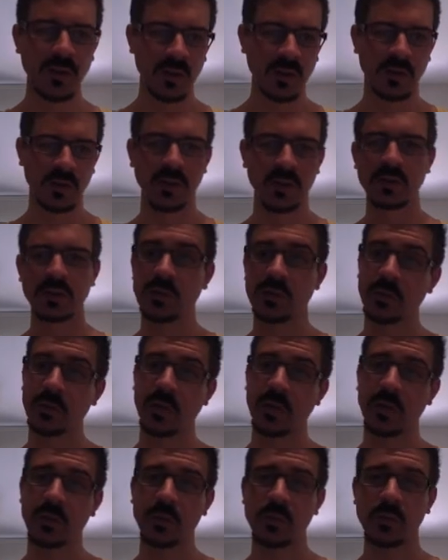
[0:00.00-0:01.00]
and these are the
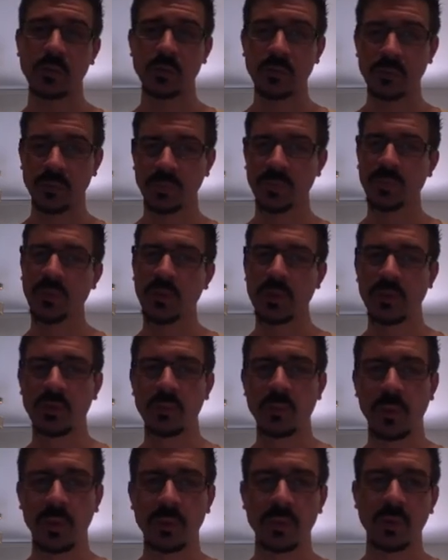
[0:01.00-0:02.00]
people
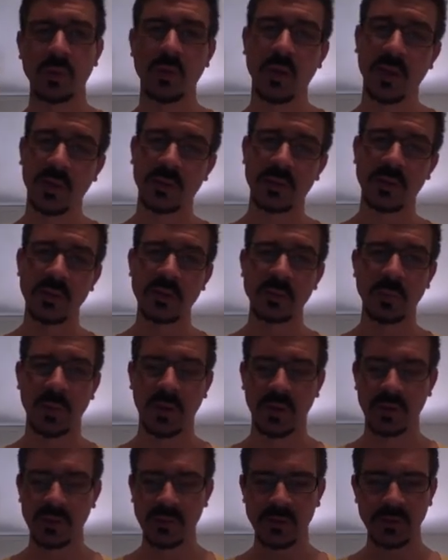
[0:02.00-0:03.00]
like these
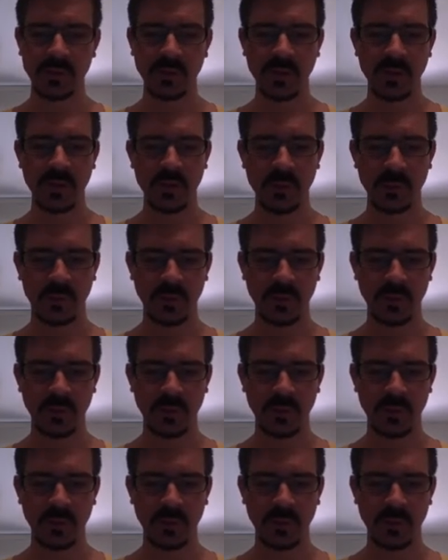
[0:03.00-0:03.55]
pages. But